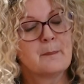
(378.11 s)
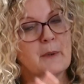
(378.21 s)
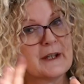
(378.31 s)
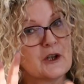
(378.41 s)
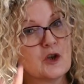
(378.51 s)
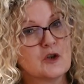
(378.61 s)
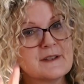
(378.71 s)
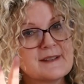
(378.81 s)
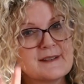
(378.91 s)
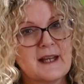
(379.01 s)
but it could
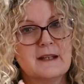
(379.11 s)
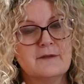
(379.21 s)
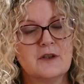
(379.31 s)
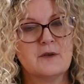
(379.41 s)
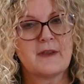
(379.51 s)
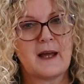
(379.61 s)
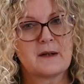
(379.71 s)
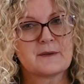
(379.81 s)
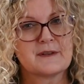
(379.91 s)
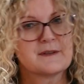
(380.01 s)
save you
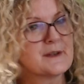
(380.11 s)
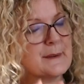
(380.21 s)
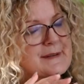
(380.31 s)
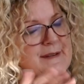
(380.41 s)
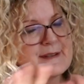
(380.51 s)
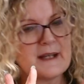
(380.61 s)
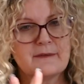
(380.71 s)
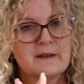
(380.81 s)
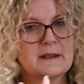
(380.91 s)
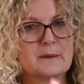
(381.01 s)
thousands, so it's
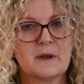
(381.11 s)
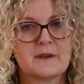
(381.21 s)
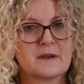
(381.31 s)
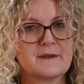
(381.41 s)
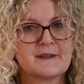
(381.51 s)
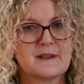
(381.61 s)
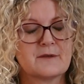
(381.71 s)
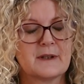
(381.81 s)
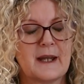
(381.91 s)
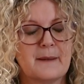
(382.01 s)
definitely worth
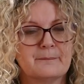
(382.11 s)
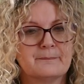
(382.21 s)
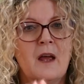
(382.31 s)
considering it.